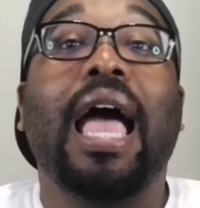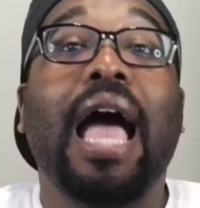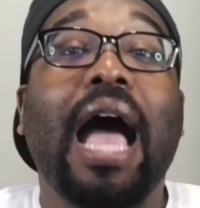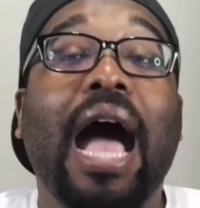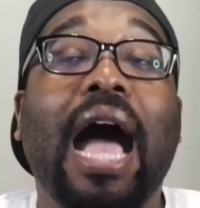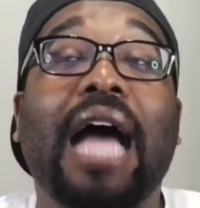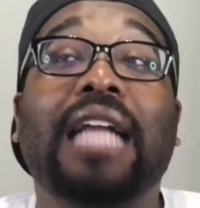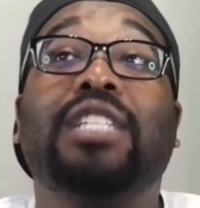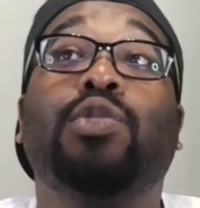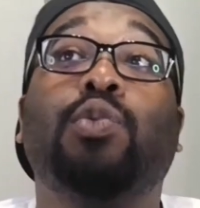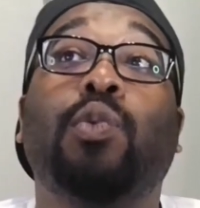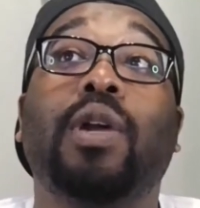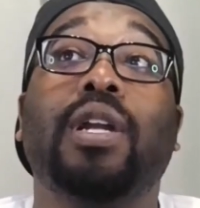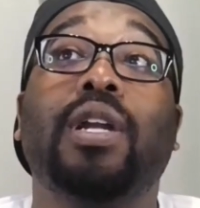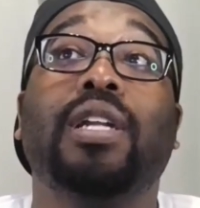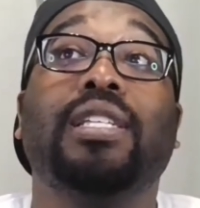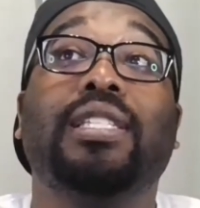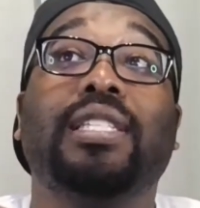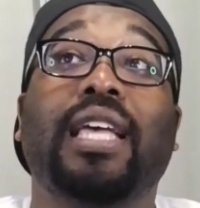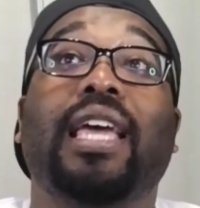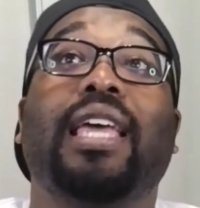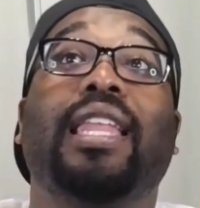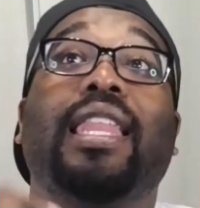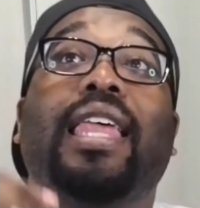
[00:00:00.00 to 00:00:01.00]
I just wanted to
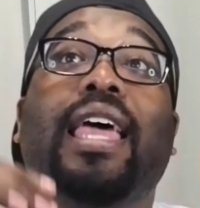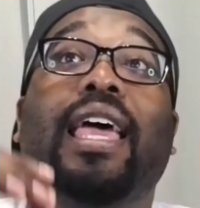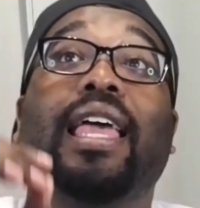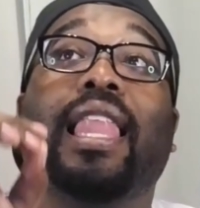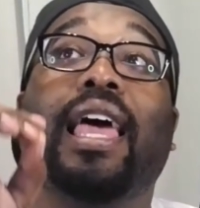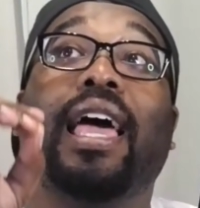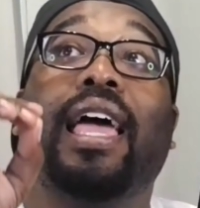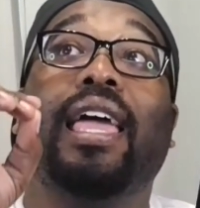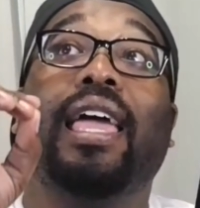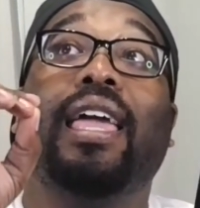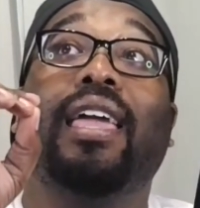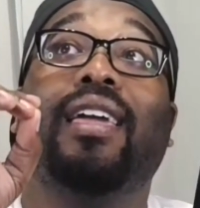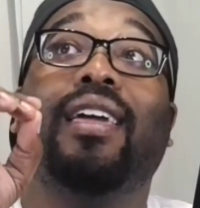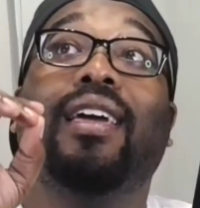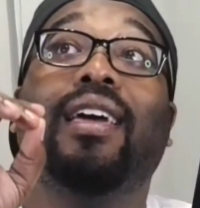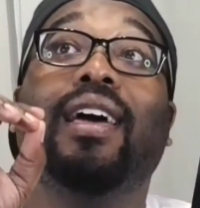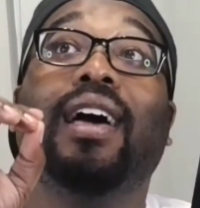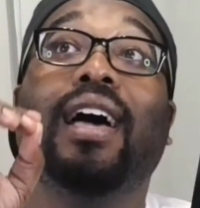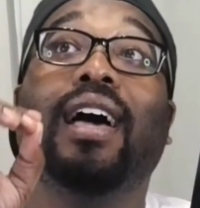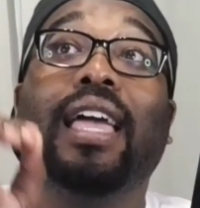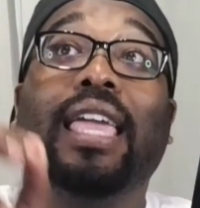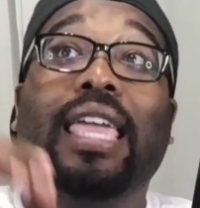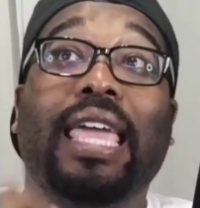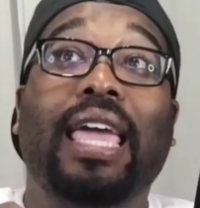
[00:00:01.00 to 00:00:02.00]
say that, like,
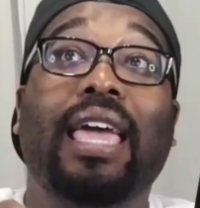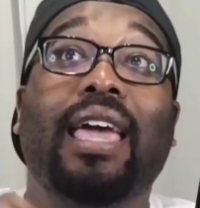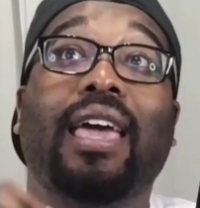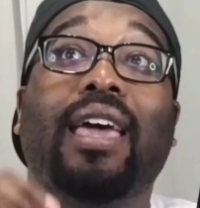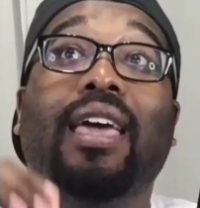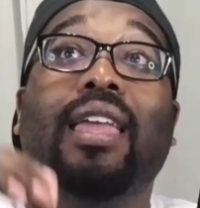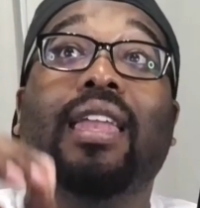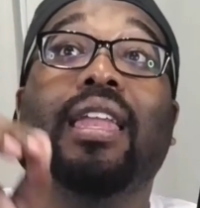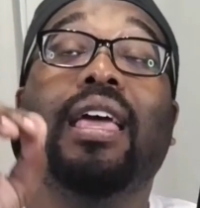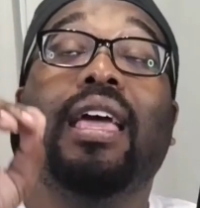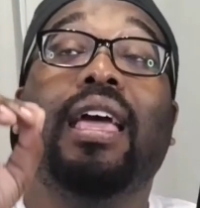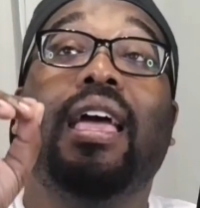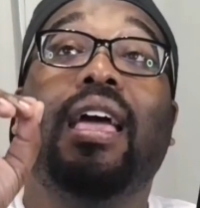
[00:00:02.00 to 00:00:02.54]
again,